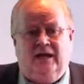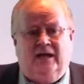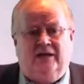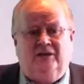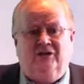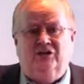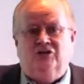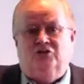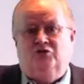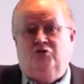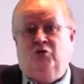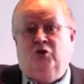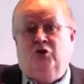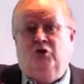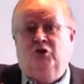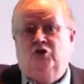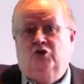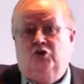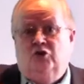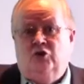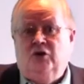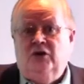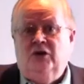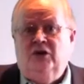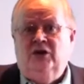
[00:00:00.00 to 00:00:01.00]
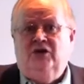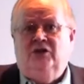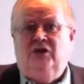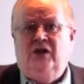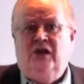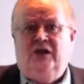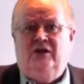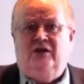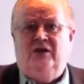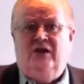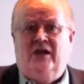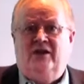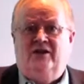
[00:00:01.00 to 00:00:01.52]
and just
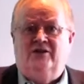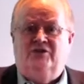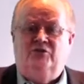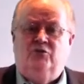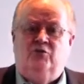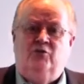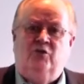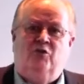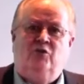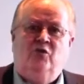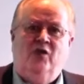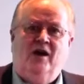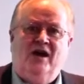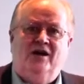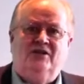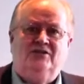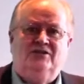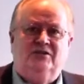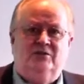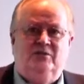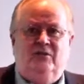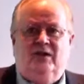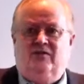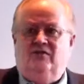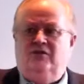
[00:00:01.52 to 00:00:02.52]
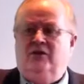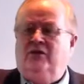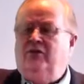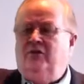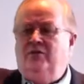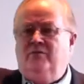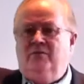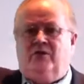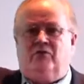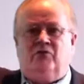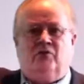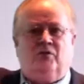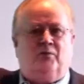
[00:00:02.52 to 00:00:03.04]
regurgitate that as a request, and we have
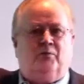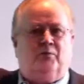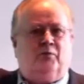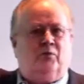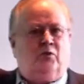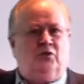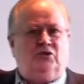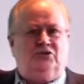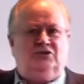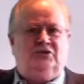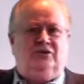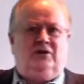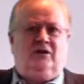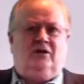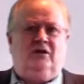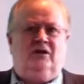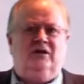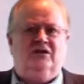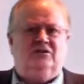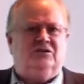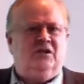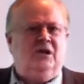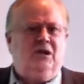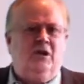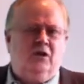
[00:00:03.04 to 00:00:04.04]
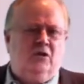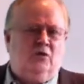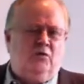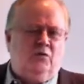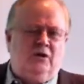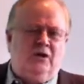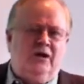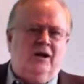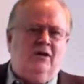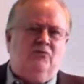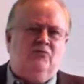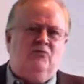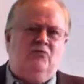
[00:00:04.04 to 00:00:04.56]
nothing but reports on our list,
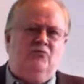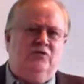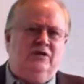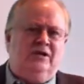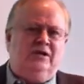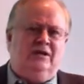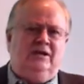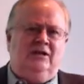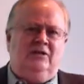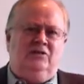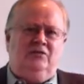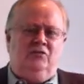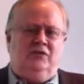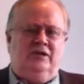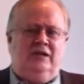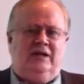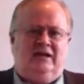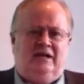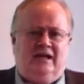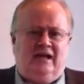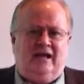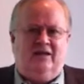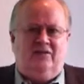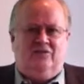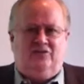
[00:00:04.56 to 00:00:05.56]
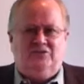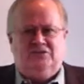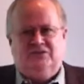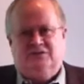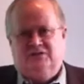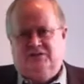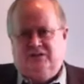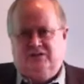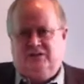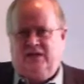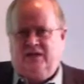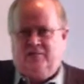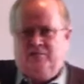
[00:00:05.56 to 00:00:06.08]
we're not really doing
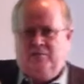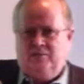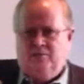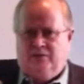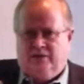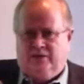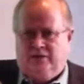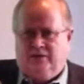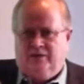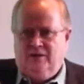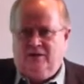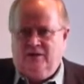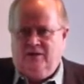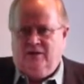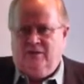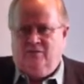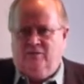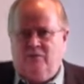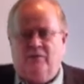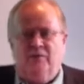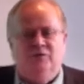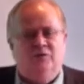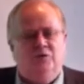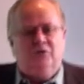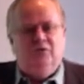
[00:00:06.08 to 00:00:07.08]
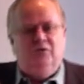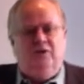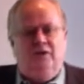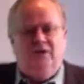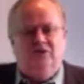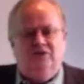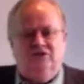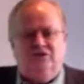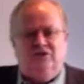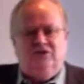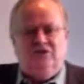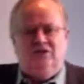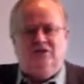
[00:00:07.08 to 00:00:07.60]
analysis at that point. What we're doing
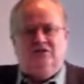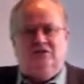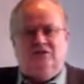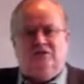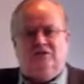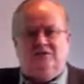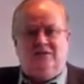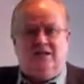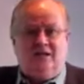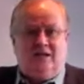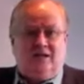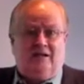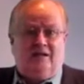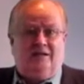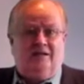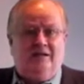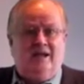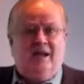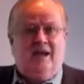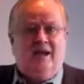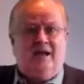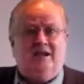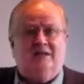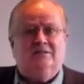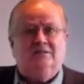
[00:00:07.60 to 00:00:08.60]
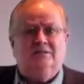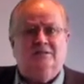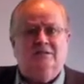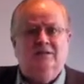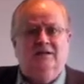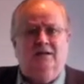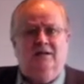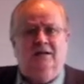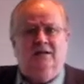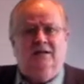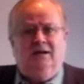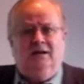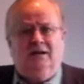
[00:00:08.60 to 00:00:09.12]
is just saying yes
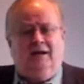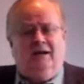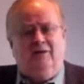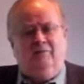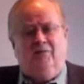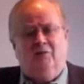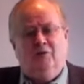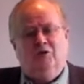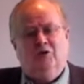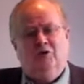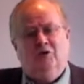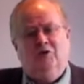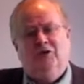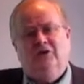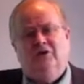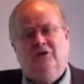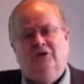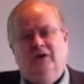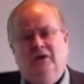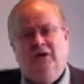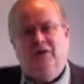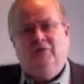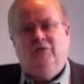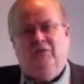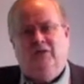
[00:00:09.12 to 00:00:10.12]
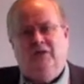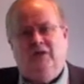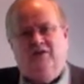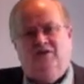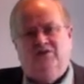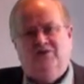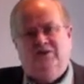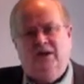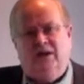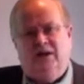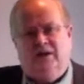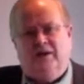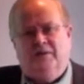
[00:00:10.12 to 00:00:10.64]
and regurgitating what they've
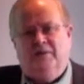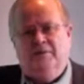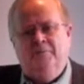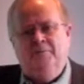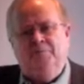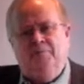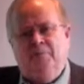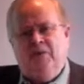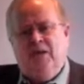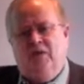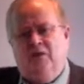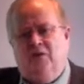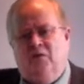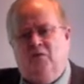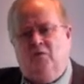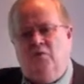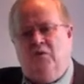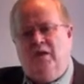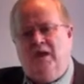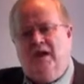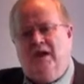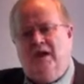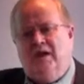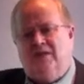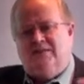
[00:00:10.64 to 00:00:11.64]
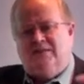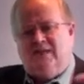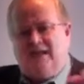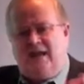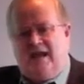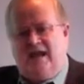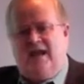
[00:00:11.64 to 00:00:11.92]
said. We as